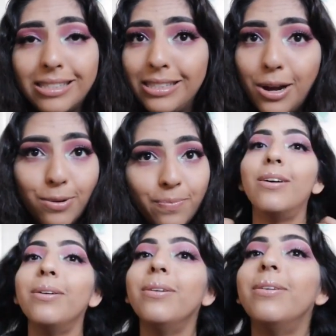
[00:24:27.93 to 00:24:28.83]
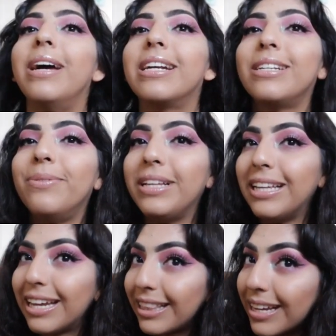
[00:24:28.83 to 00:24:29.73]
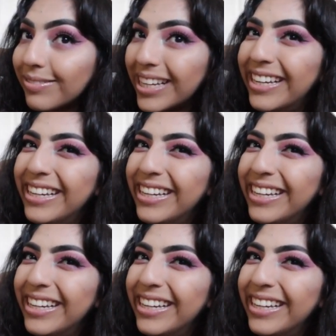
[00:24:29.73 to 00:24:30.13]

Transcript: So oh, I actually really like that.